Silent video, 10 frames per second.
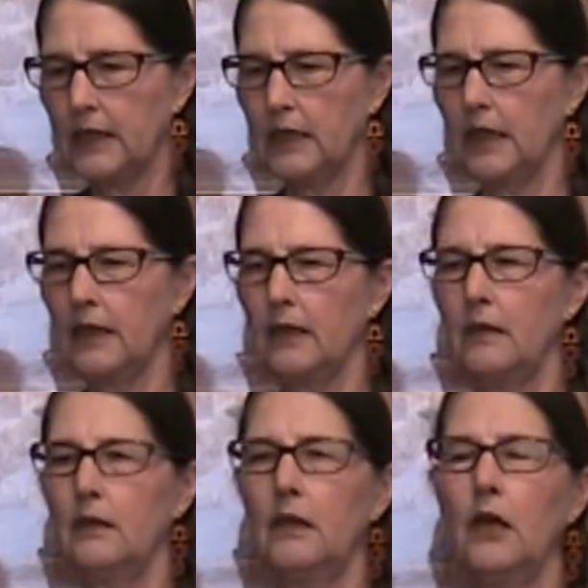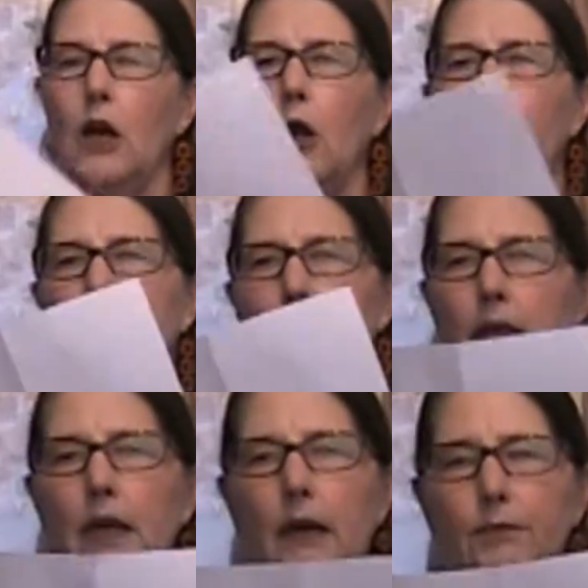there, opened it
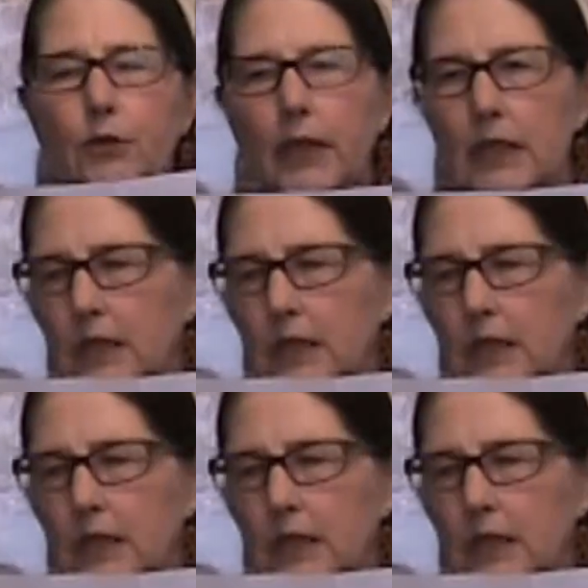up, traced it